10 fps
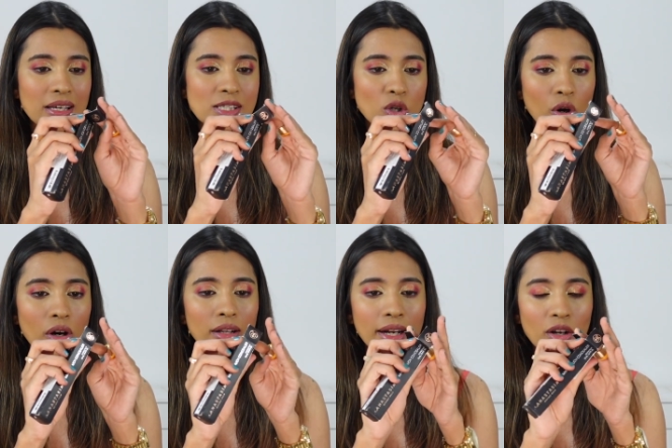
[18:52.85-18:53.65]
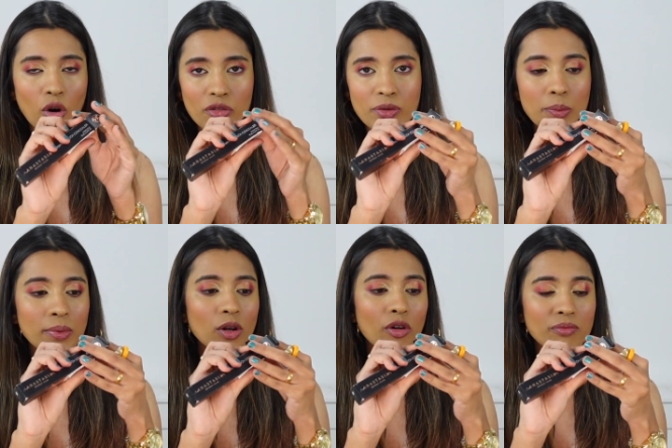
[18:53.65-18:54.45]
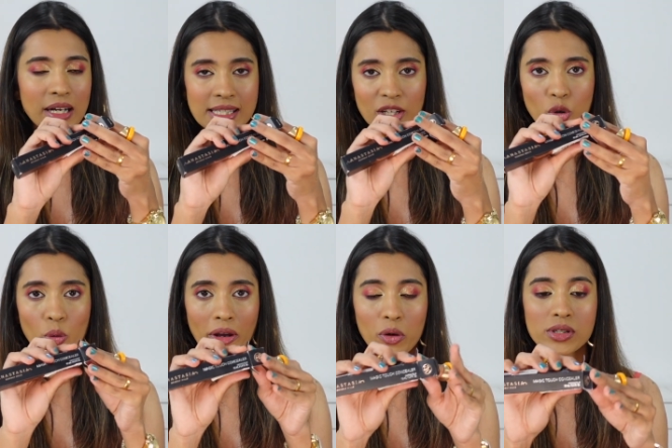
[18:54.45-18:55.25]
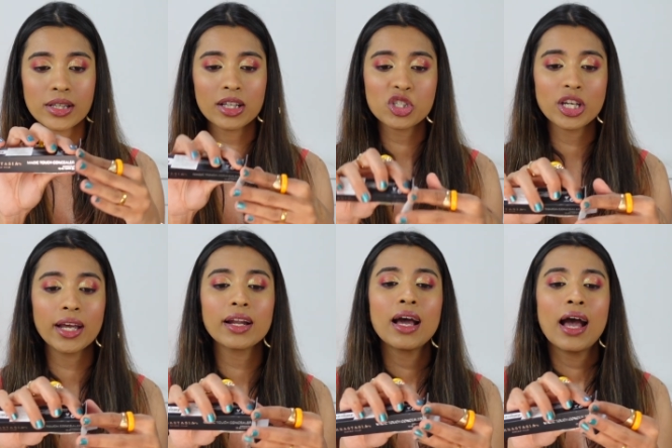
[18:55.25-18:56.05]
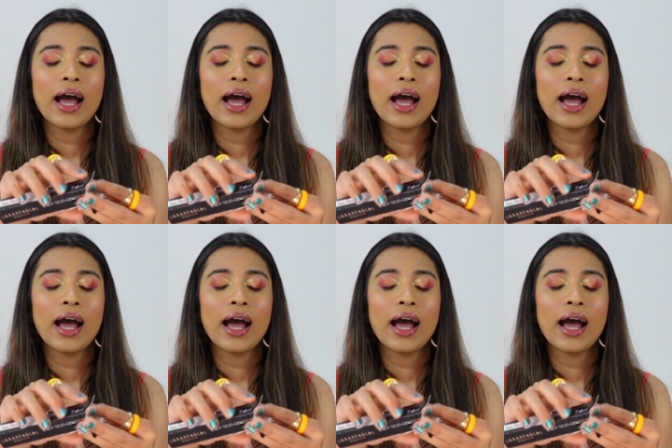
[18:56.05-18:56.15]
I saw that a lot of people of my skin tone were using this shade